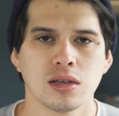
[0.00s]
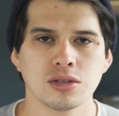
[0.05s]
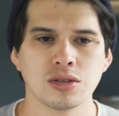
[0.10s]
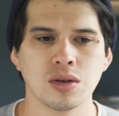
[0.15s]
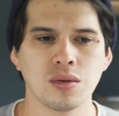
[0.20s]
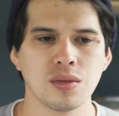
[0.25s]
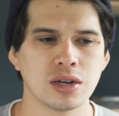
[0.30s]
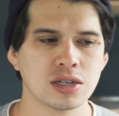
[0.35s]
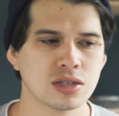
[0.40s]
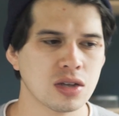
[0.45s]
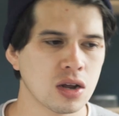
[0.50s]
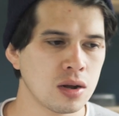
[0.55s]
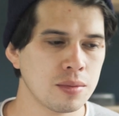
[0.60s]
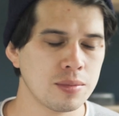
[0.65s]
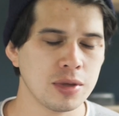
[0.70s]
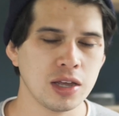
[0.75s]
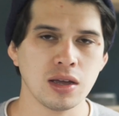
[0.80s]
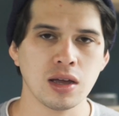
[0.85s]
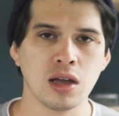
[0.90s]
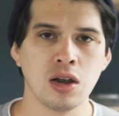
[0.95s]
So there's gonna
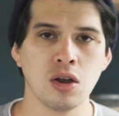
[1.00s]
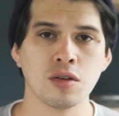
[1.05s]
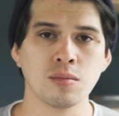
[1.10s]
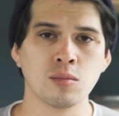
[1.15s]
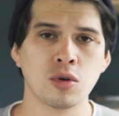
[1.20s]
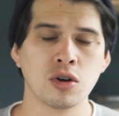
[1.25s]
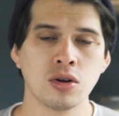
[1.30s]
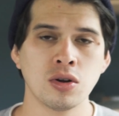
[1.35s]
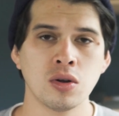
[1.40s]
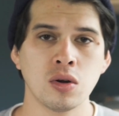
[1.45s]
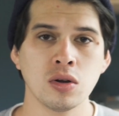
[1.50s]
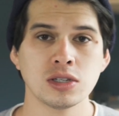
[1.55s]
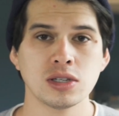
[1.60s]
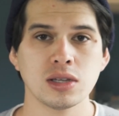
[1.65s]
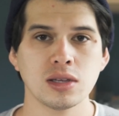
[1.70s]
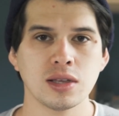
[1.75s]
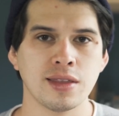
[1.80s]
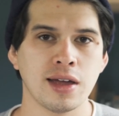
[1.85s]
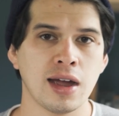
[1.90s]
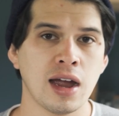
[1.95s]
be a lot more
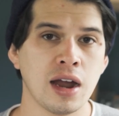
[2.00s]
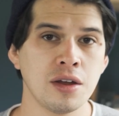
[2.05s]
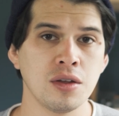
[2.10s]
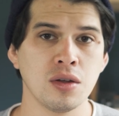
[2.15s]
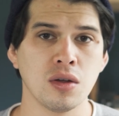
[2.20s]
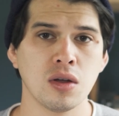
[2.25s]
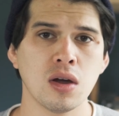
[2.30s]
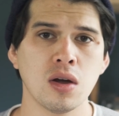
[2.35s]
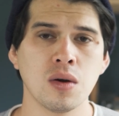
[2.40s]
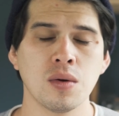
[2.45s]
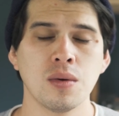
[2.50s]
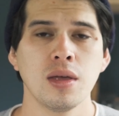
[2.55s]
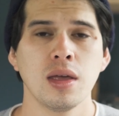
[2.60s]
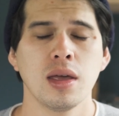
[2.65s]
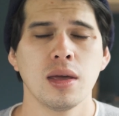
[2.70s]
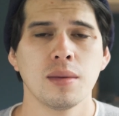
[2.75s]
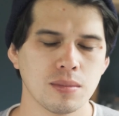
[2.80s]
noise the higher you go.